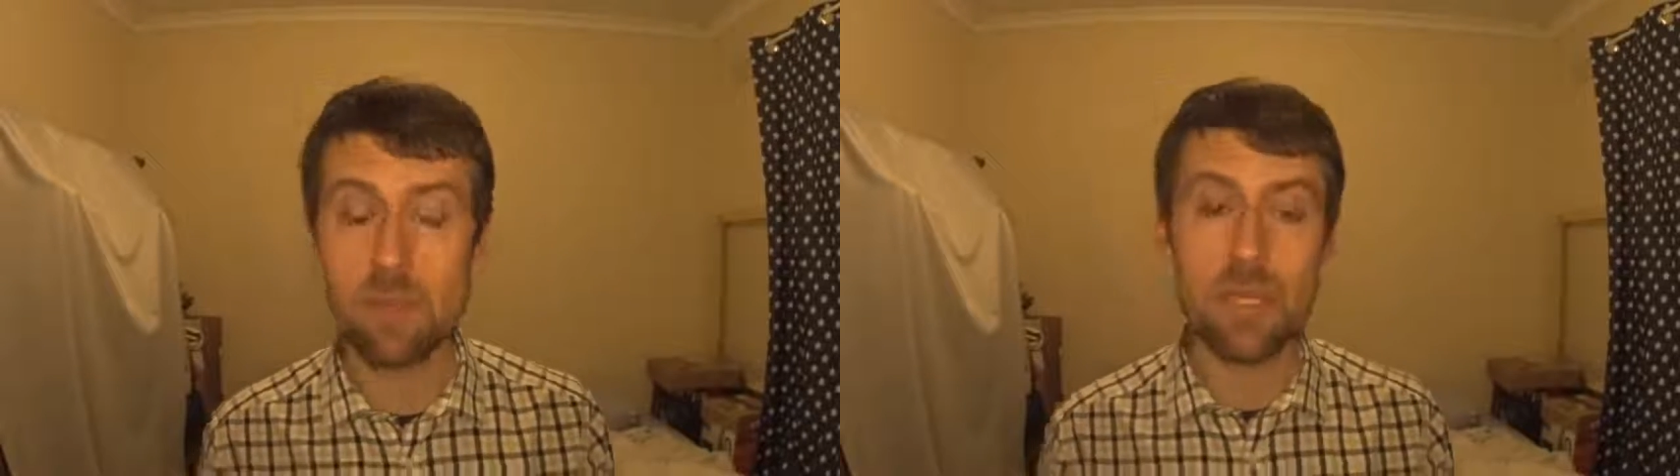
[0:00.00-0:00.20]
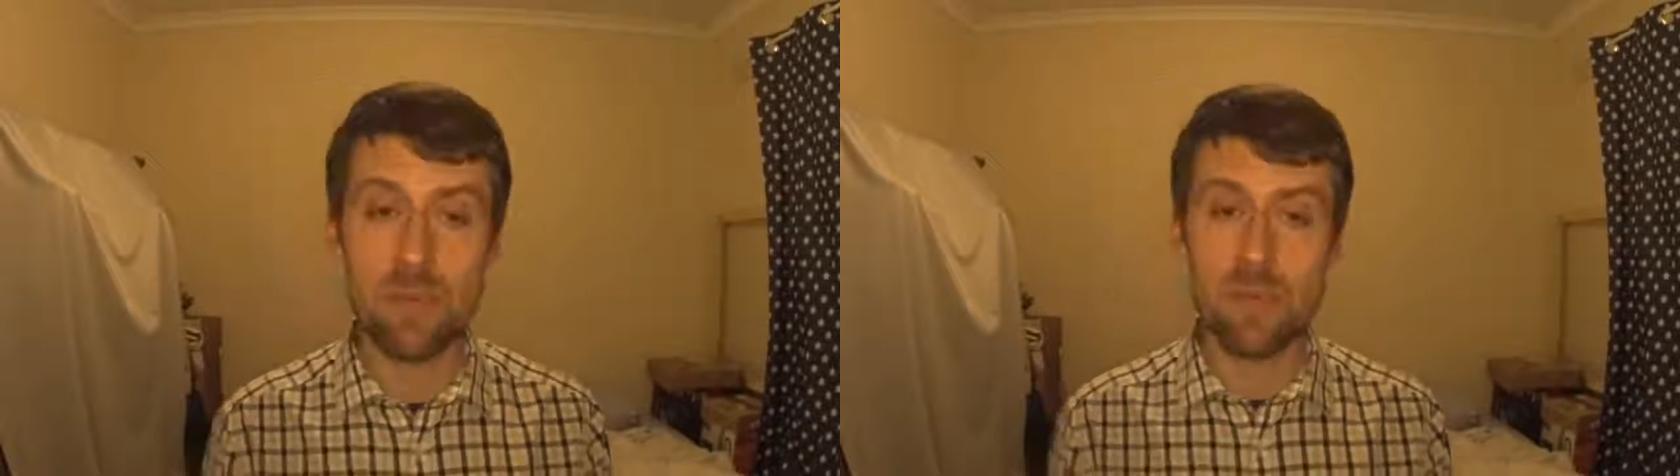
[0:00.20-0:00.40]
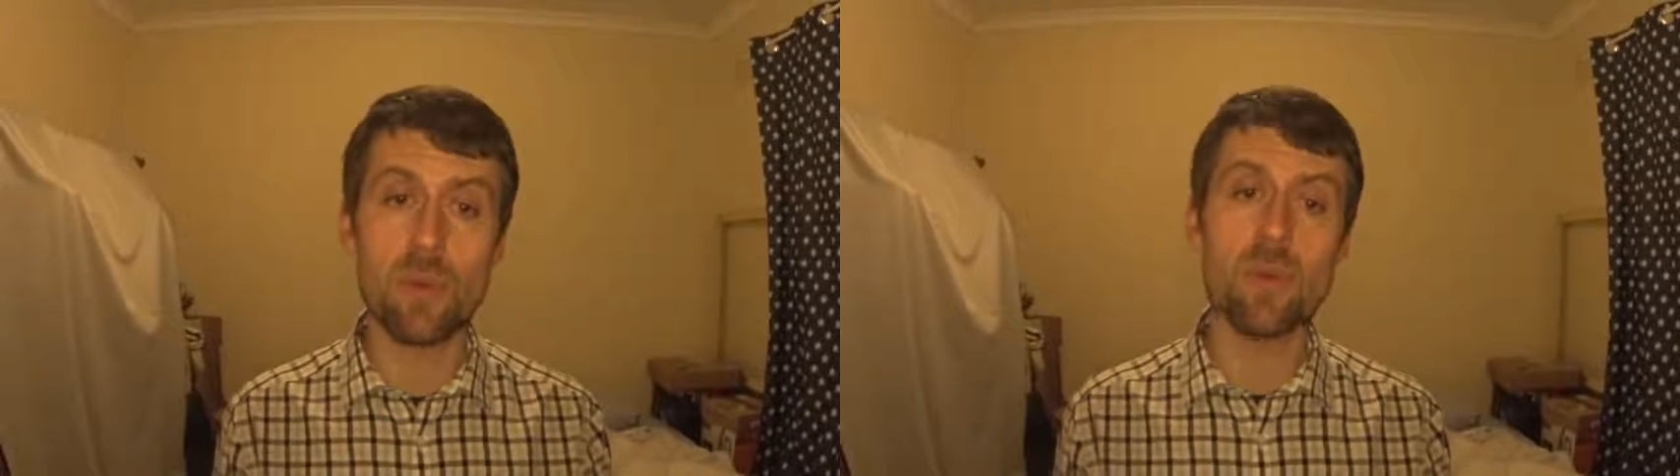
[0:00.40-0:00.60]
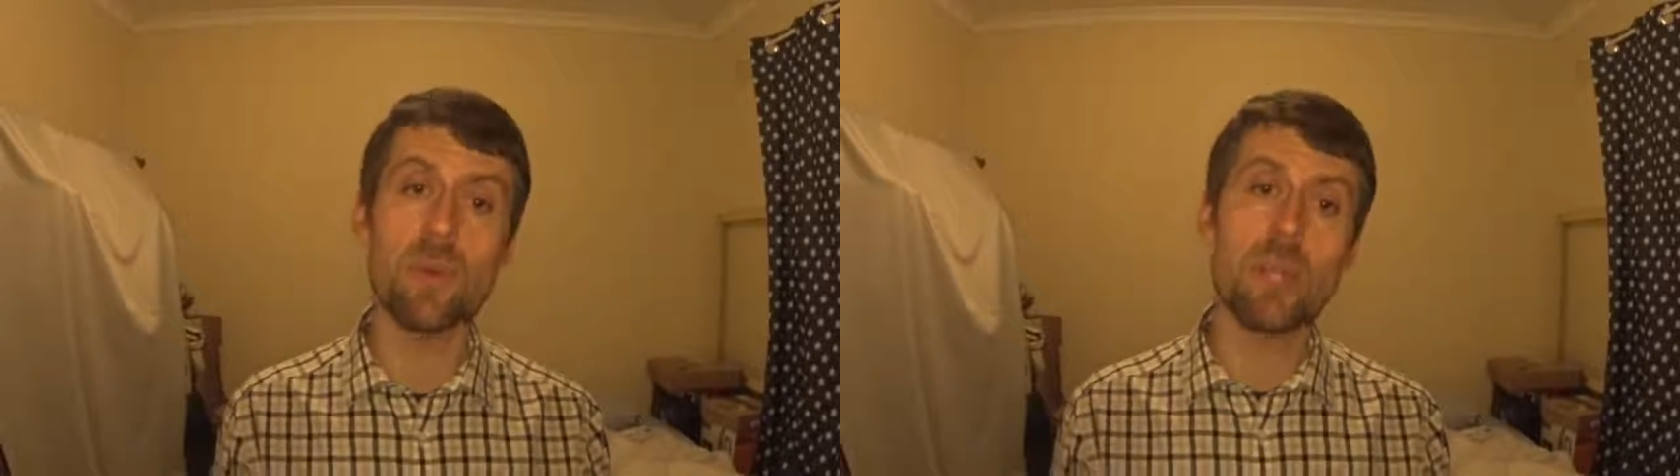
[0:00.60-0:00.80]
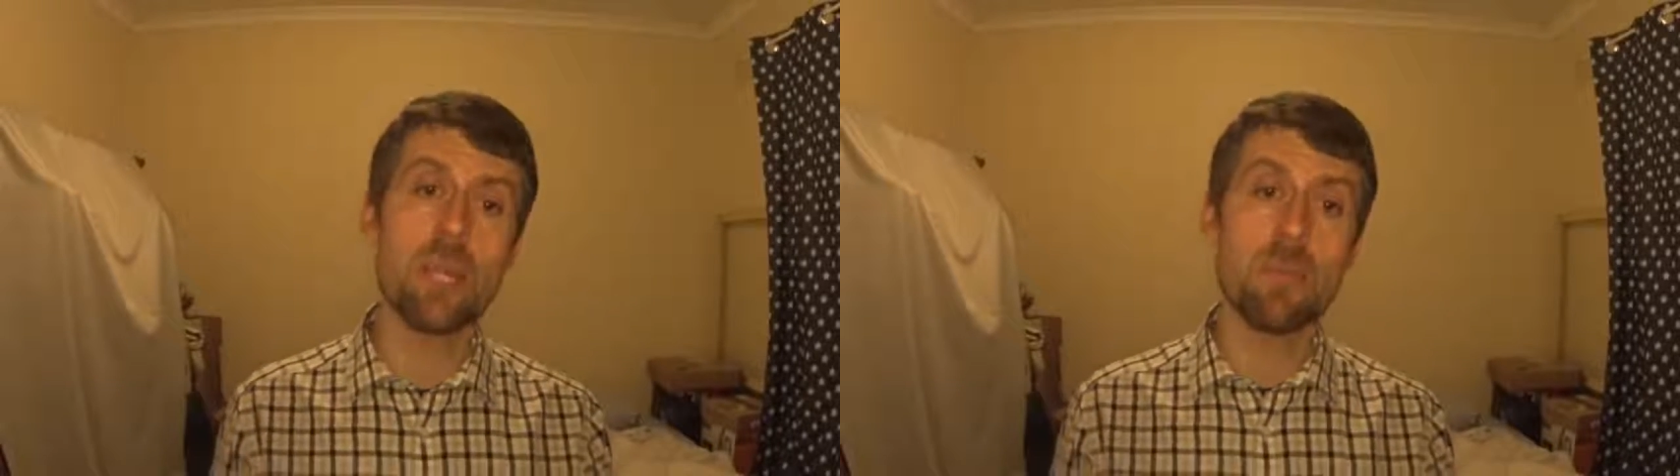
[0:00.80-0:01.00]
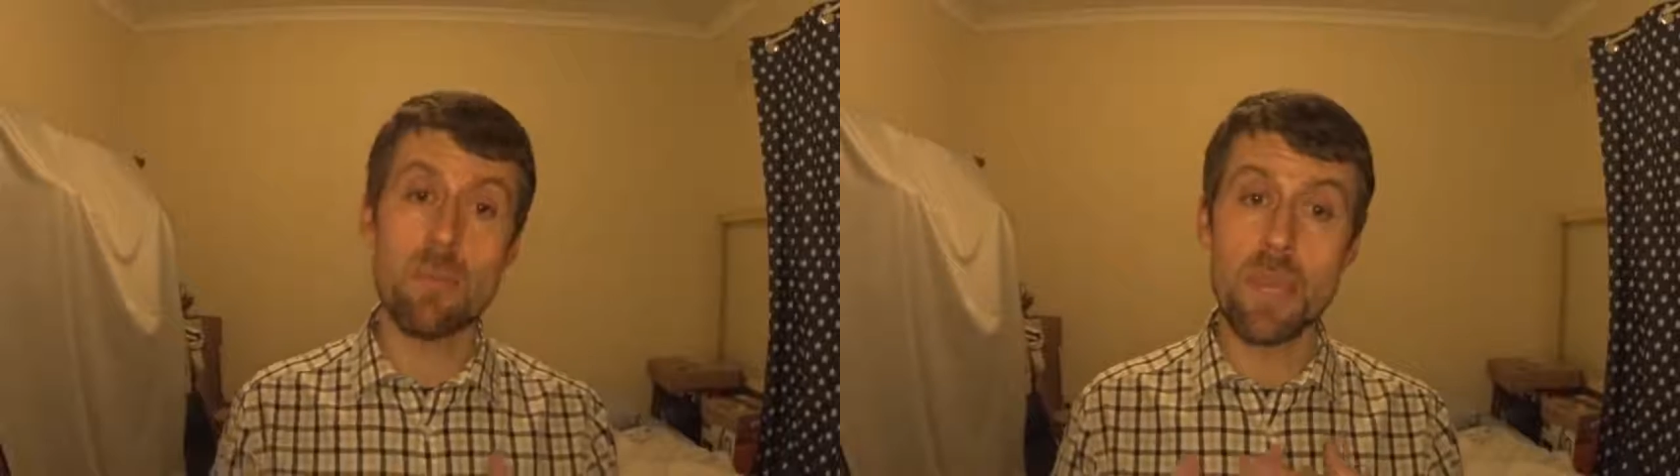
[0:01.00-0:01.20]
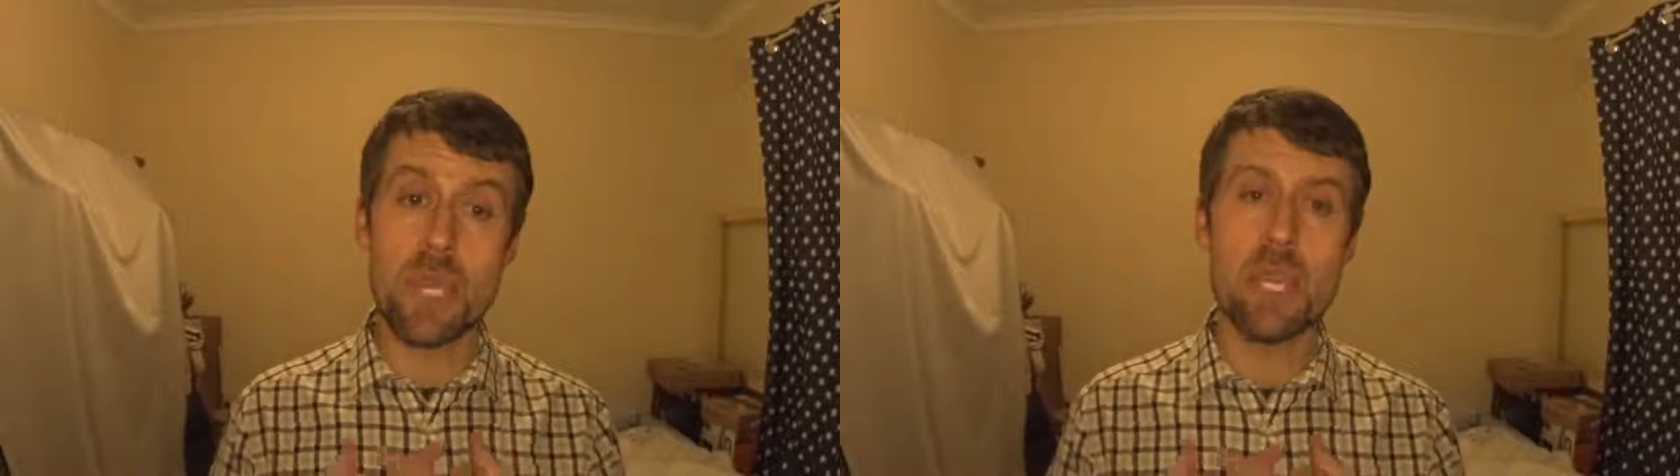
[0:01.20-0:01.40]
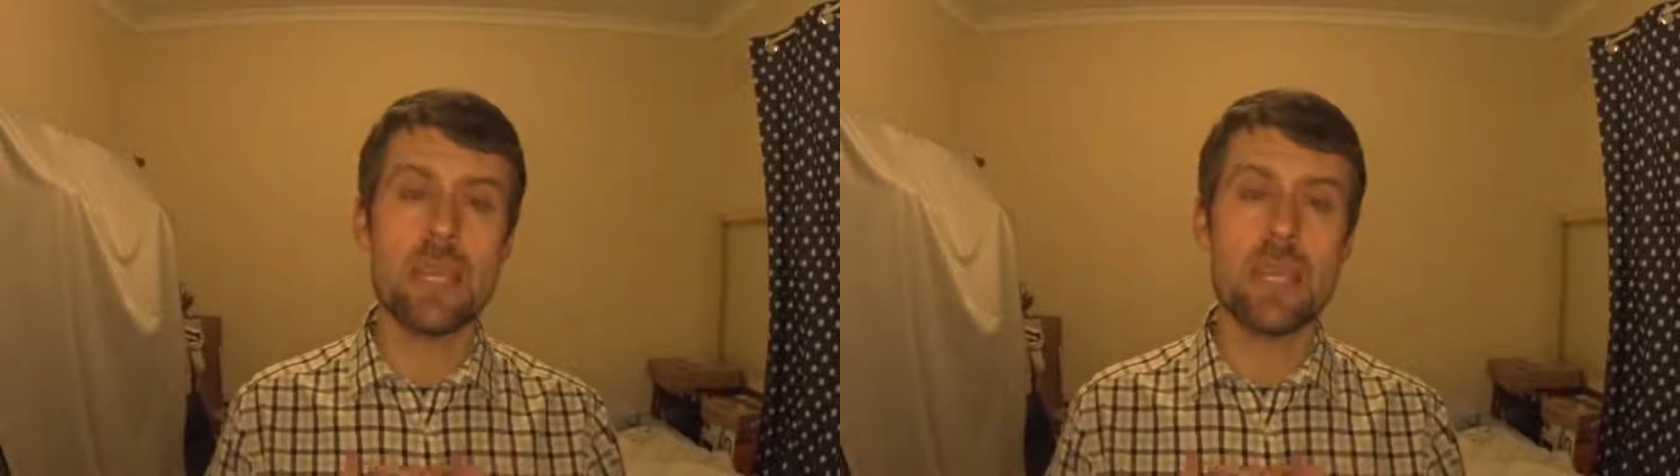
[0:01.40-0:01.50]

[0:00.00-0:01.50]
but for me